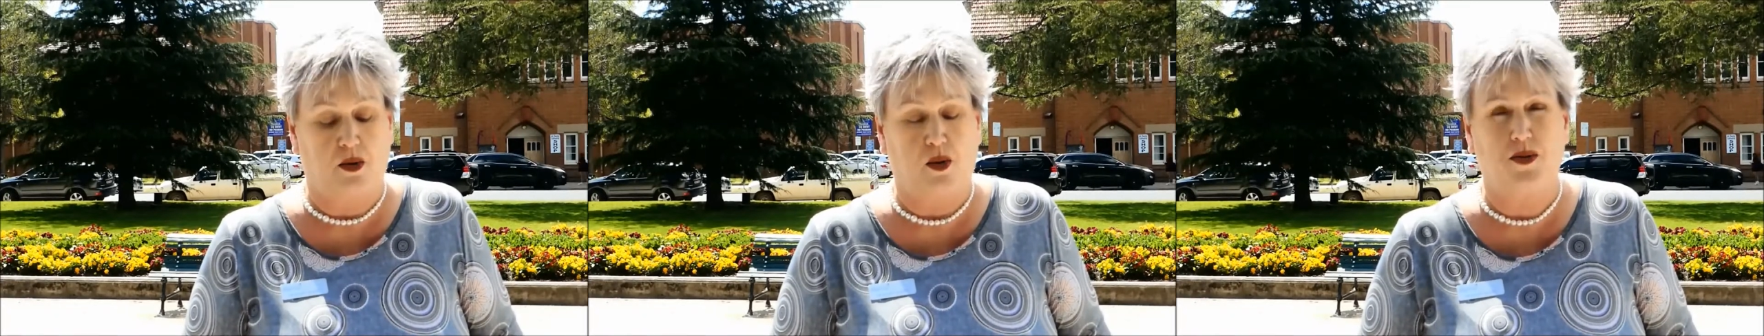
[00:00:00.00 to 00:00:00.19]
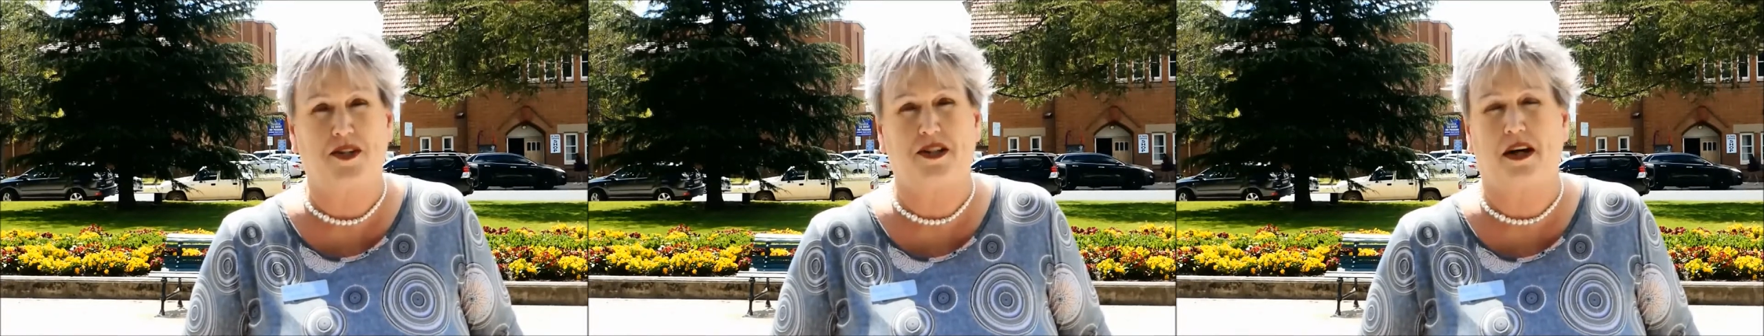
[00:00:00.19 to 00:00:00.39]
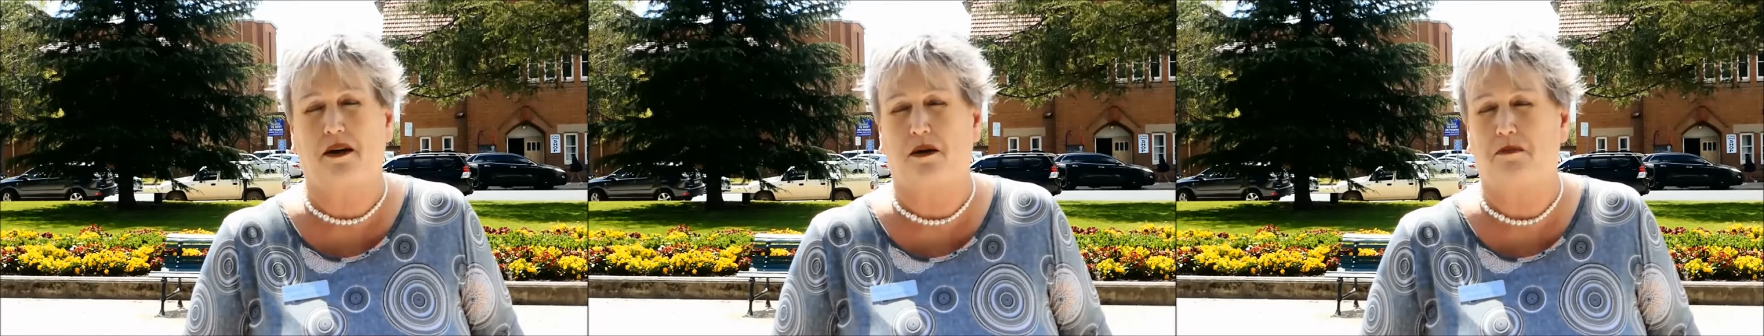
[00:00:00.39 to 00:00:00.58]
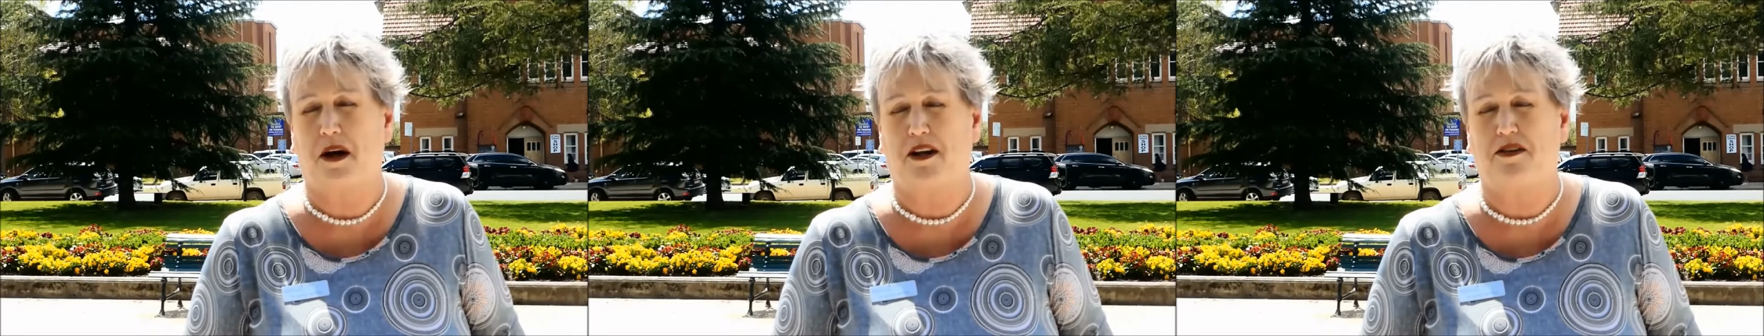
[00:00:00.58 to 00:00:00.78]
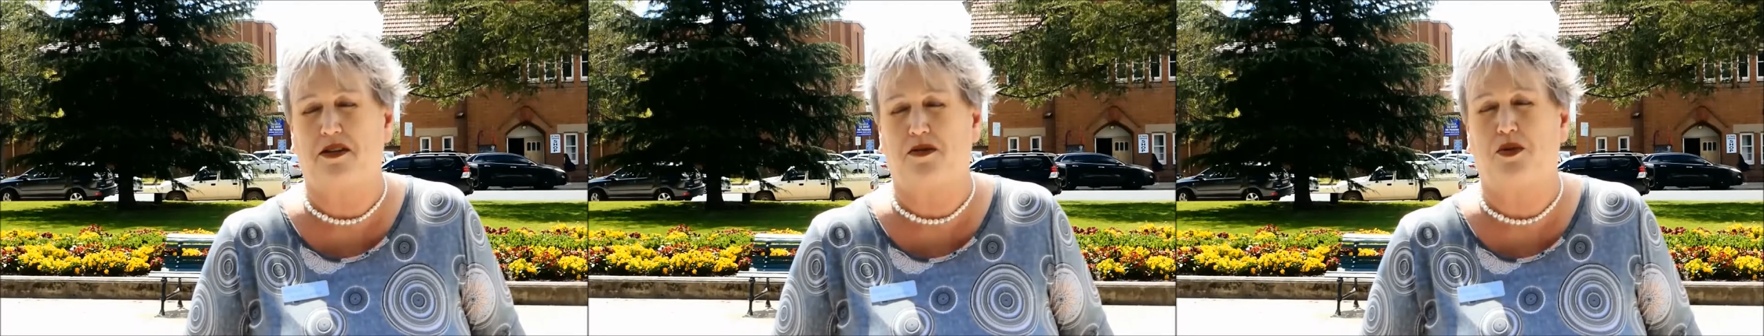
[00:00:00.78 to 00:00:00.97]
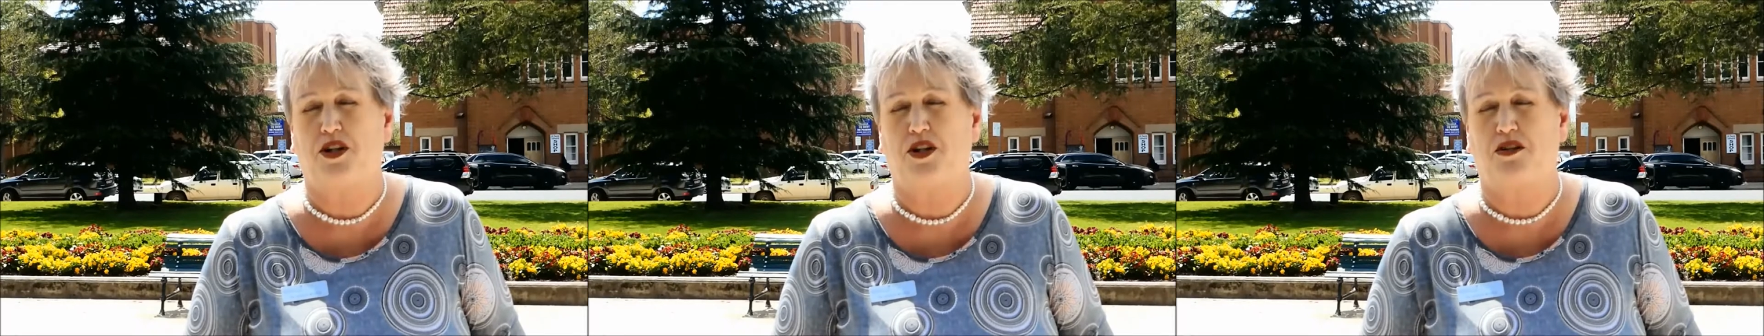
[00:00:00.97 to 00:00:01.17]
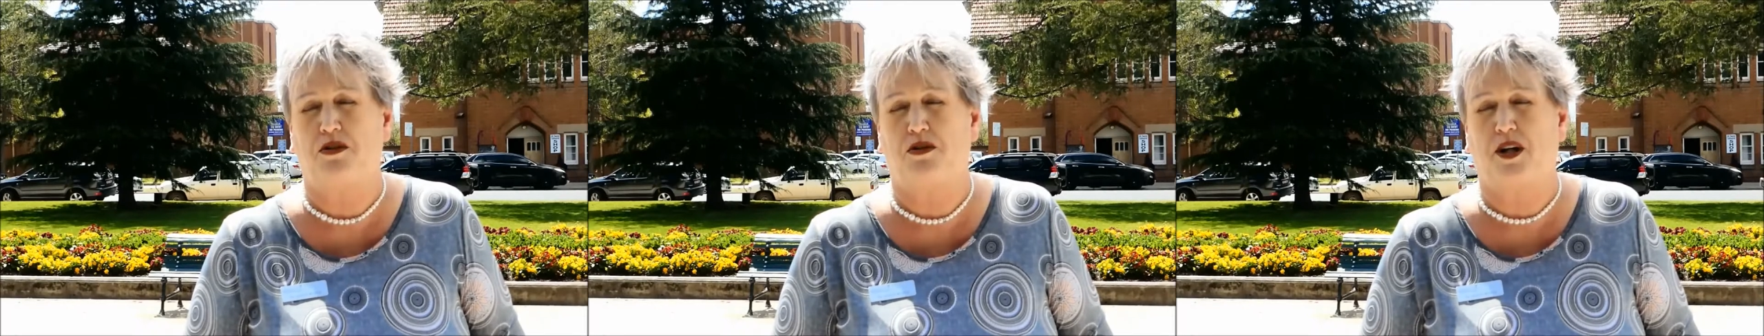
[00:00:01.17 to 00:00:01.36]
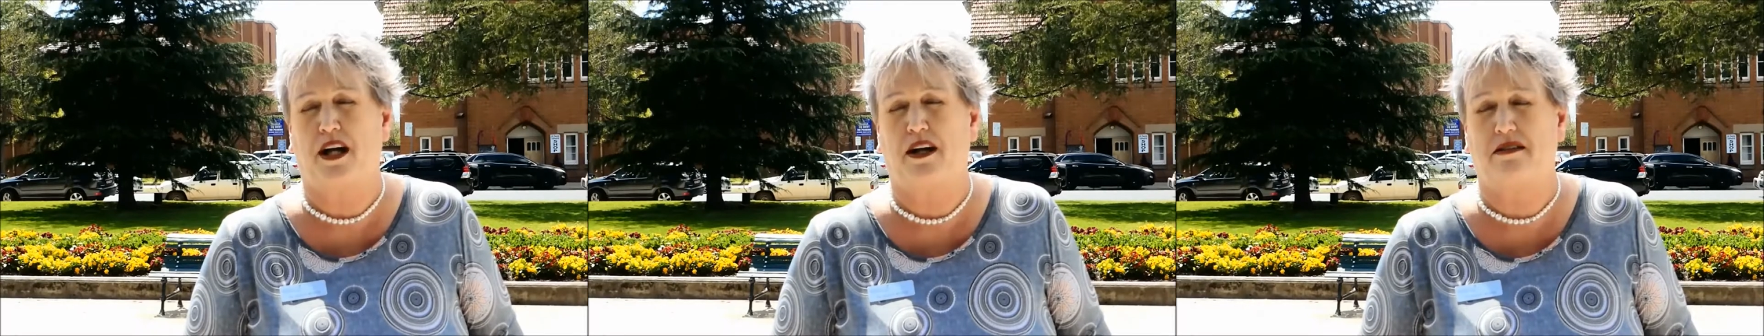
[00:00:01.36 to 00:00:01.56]
also Bathurst
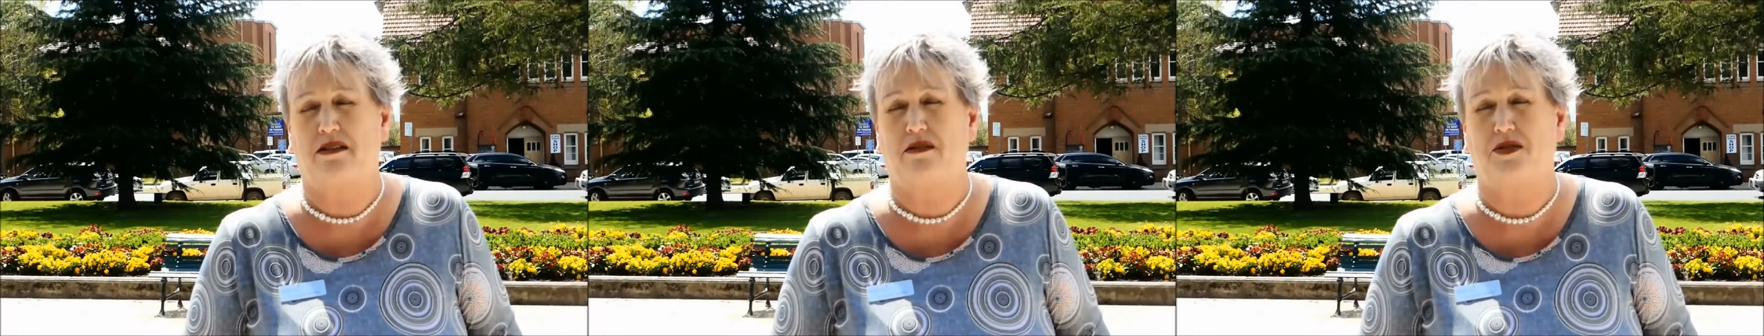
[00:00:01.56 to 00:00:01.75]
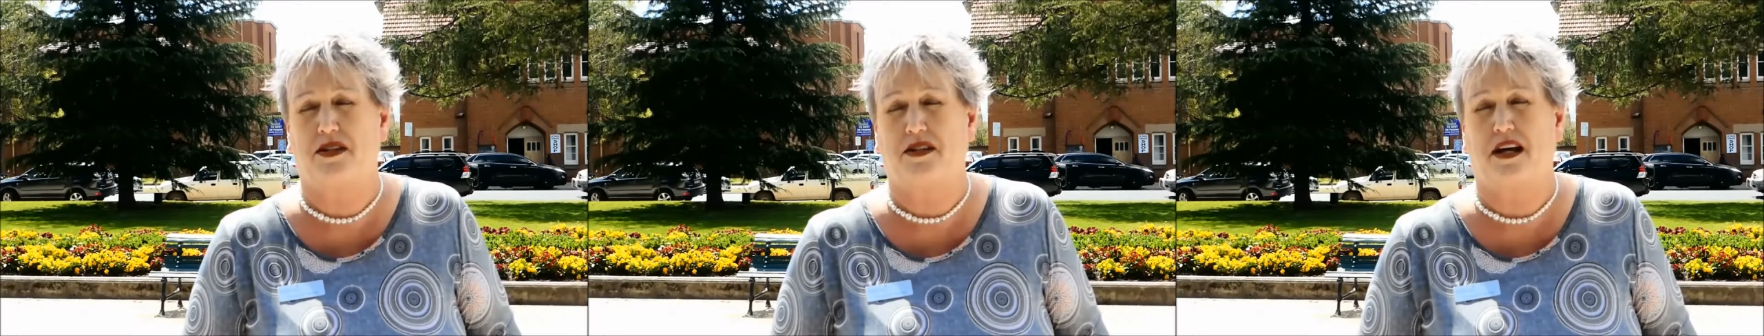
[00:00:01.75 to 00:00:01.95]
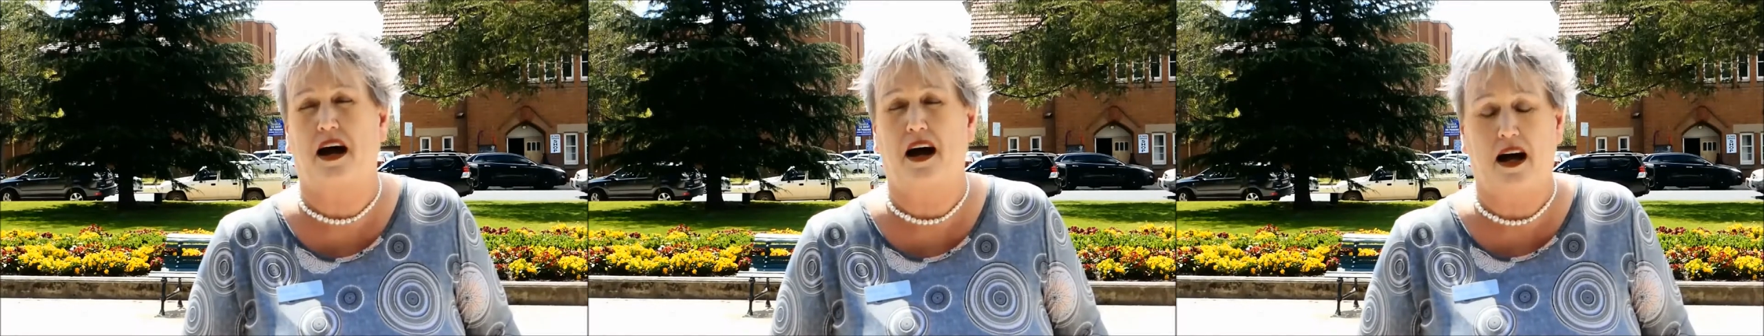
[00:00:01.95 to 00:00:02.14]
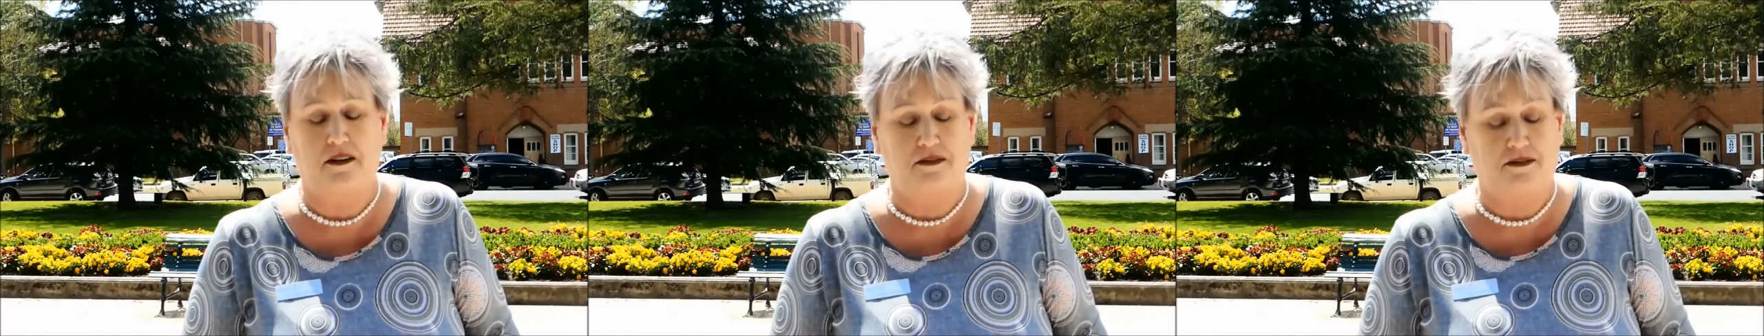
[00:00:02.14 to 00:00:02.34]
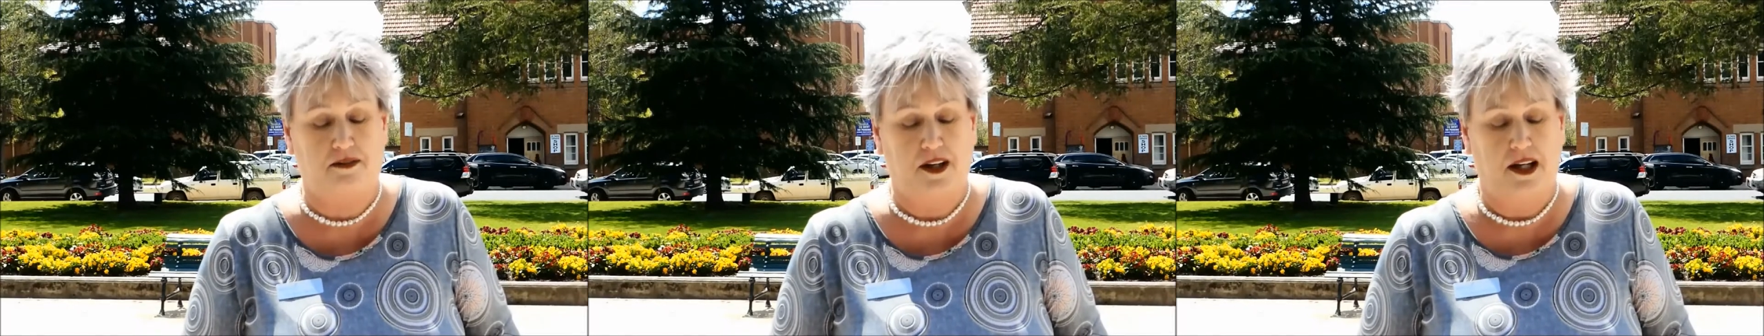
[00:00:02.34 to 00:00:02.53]
Regional Council staff